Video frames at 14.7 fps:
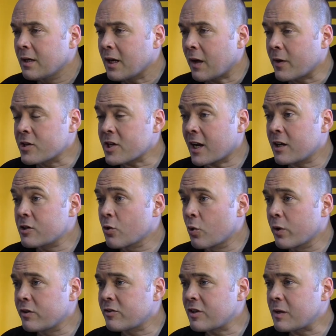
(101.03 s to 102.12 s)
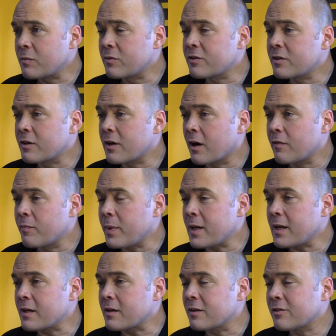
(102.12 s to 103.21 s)
And the challenge always seems to have
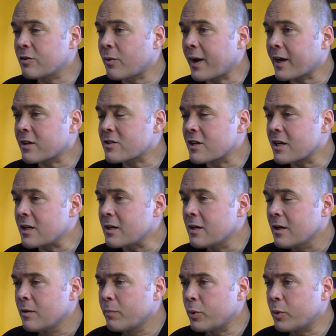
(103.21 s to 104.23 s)
been to actually